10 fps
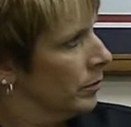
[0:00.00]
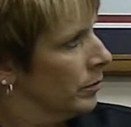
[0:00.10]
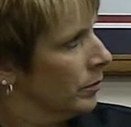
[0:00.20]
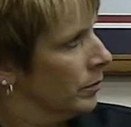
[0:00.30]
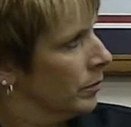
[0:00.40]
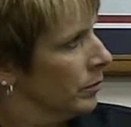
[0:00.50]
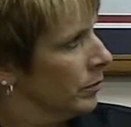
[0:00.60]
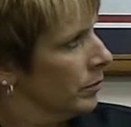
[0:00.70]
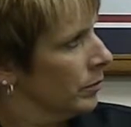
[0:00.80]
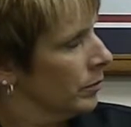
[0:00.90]

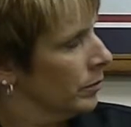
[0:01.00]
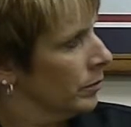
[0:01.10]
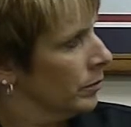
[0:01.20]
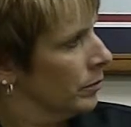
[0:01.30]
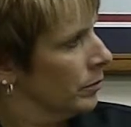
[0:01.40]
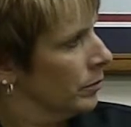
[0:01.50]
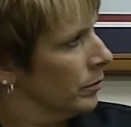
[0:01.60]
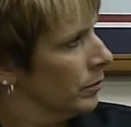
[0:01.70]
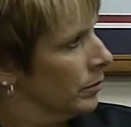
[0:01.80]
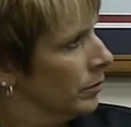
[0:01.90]

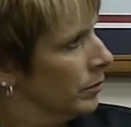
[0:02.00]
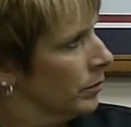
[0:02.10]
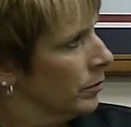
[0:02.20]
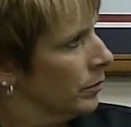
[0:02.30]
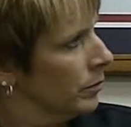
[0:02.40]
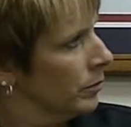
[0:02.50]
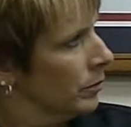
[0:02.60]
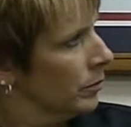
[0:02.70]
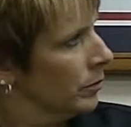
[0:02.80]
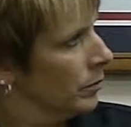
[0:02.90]

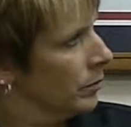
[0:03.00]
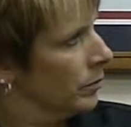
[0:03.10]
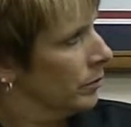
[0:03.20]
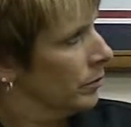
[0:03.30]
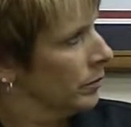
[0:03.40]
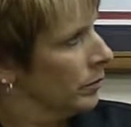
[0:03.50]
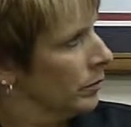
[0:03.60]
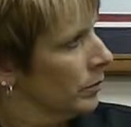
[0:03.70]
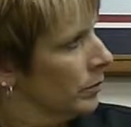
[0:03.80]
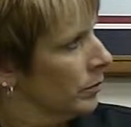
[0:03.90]
No words are spoken by the person on screen.